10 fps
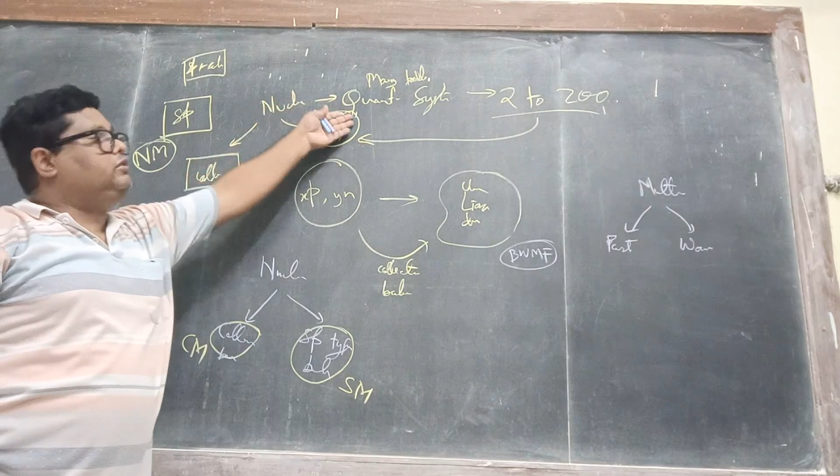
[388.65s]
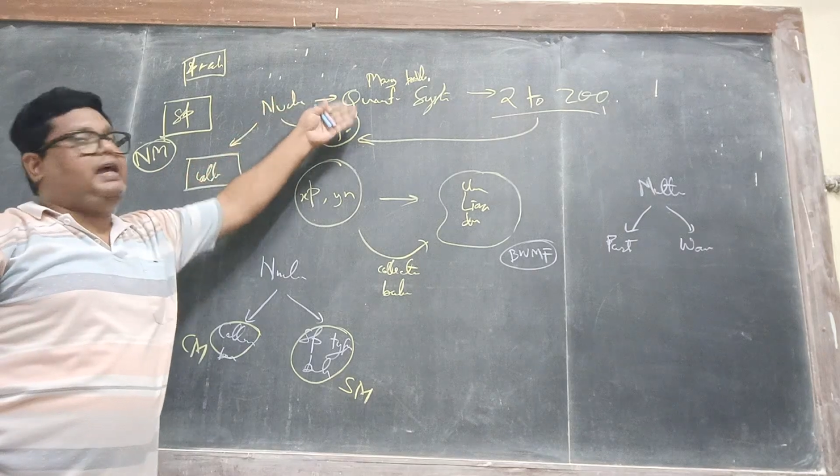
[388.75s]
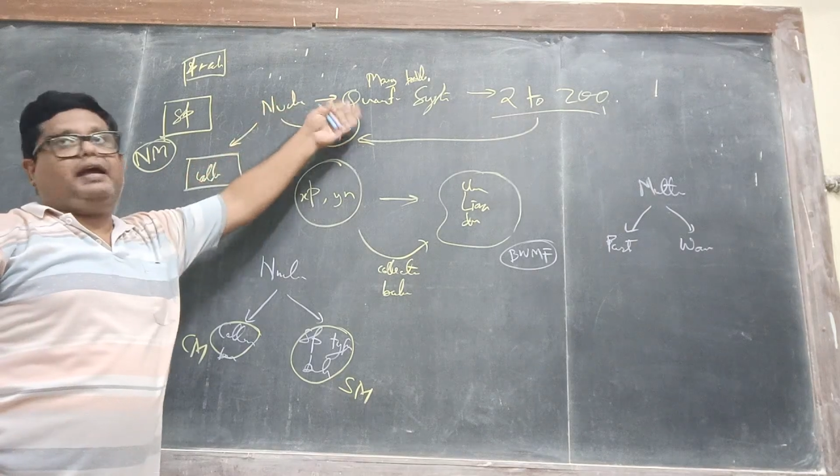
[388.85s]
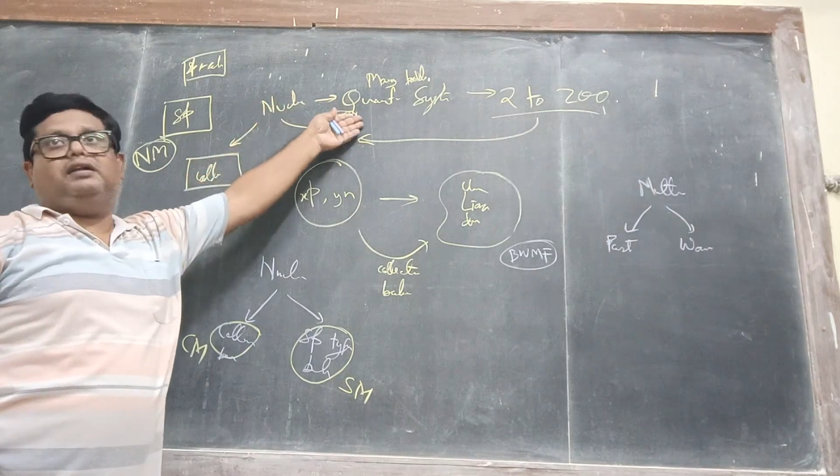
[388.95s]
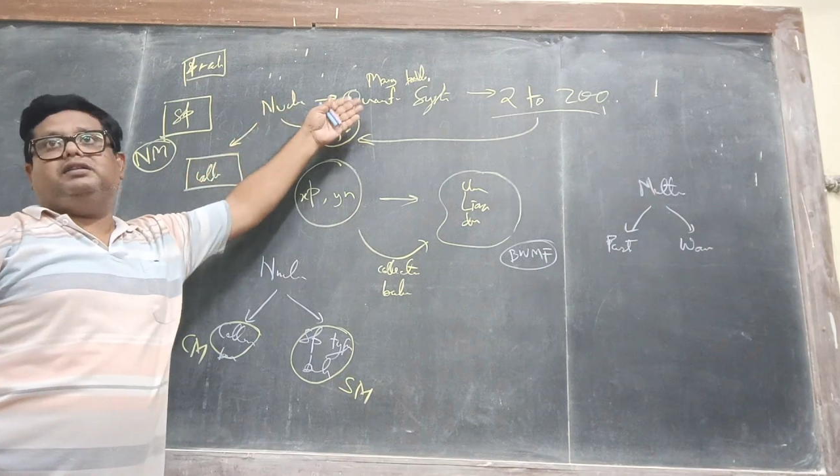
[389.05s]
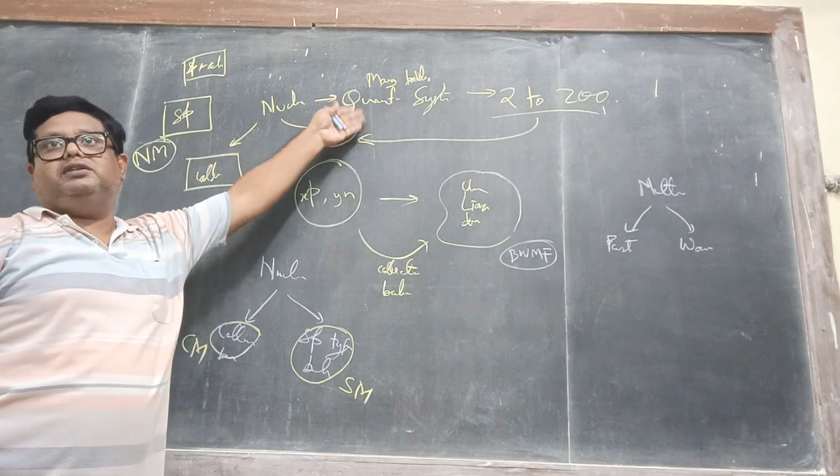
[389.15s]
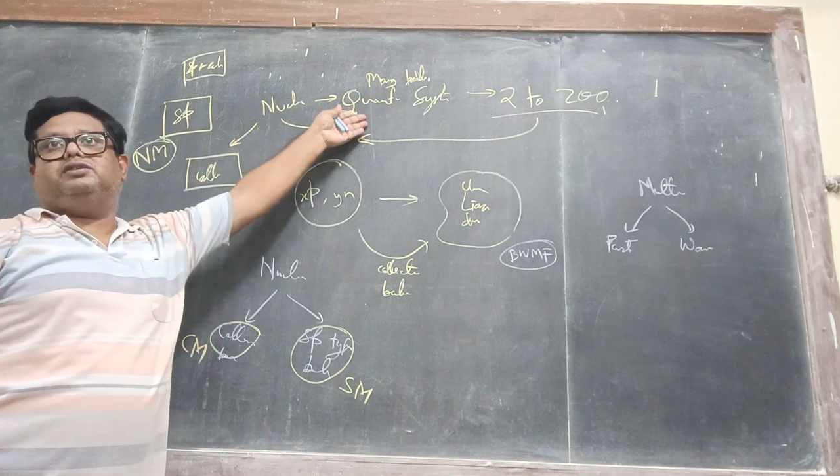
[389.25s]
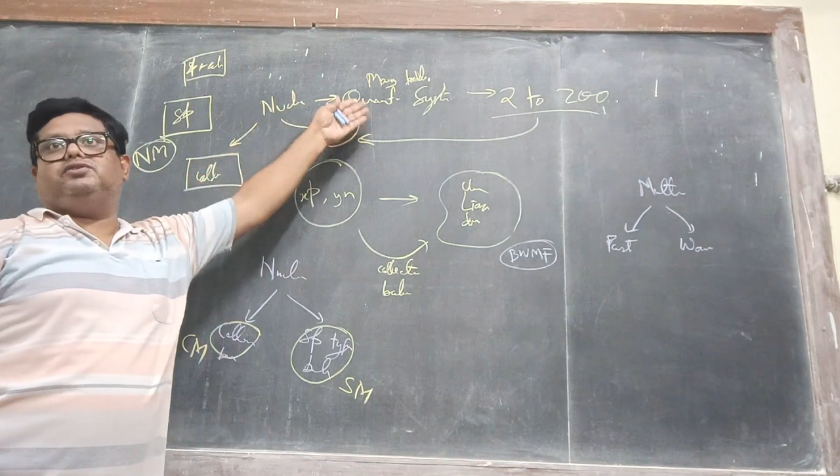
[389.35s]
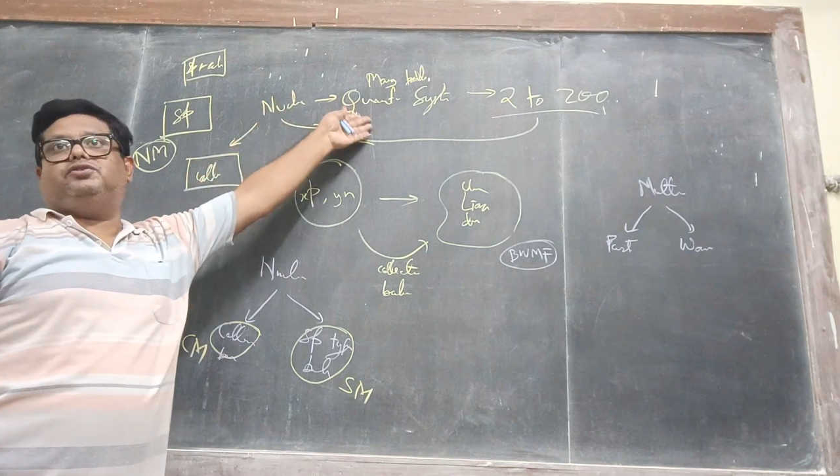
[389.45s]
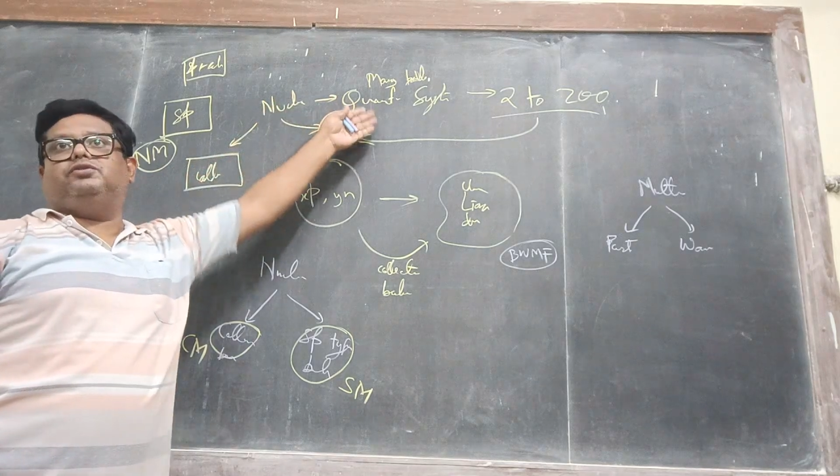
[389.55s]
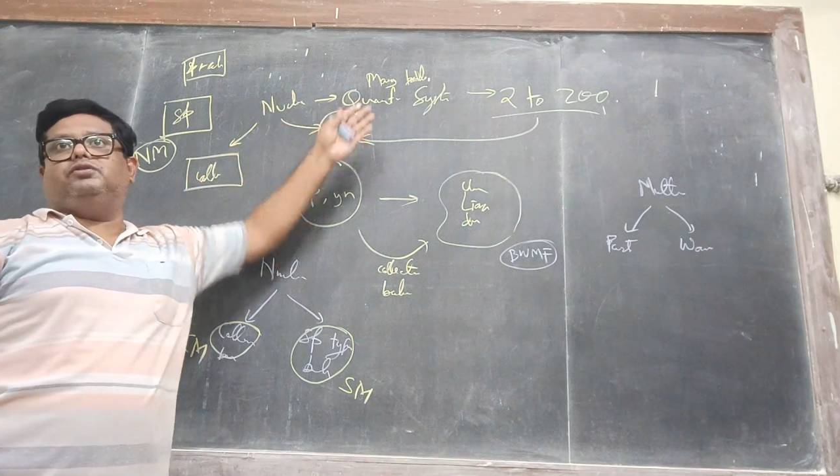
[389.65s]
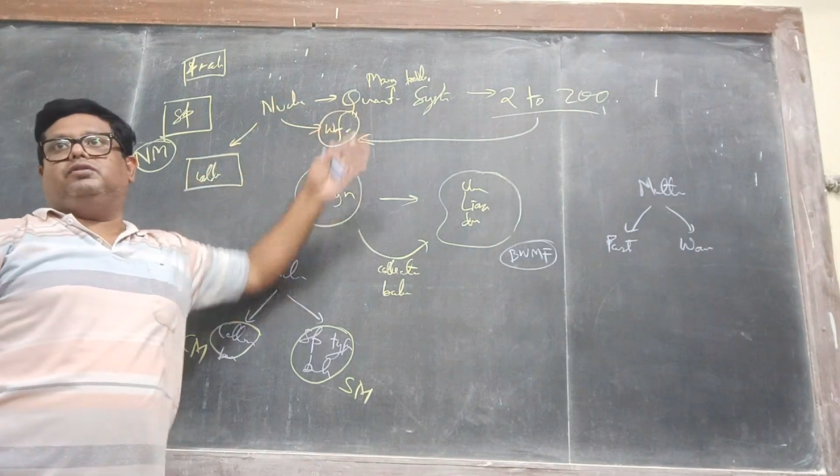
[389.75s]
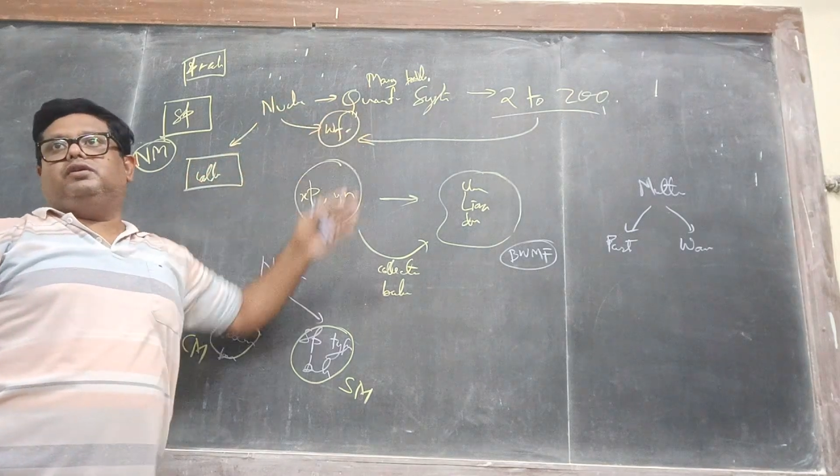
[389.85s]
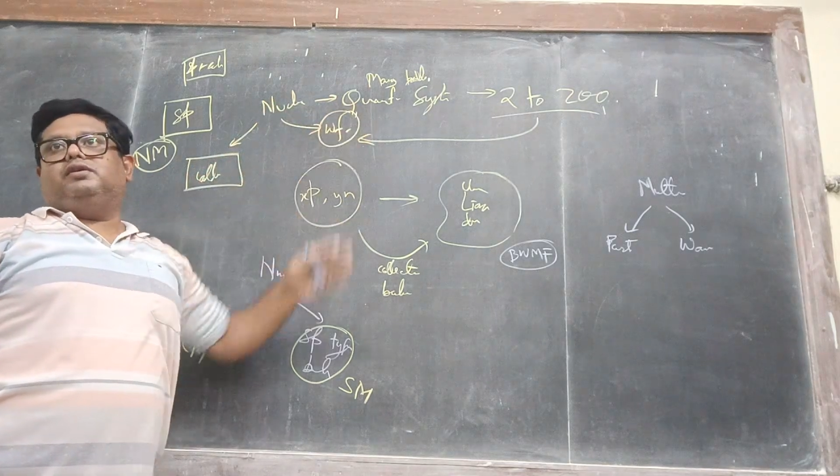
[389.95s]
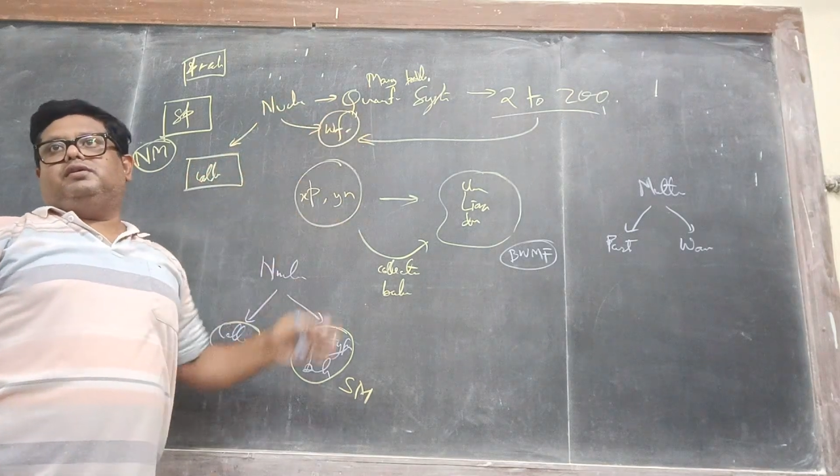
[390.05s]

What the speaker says: to tackle this issue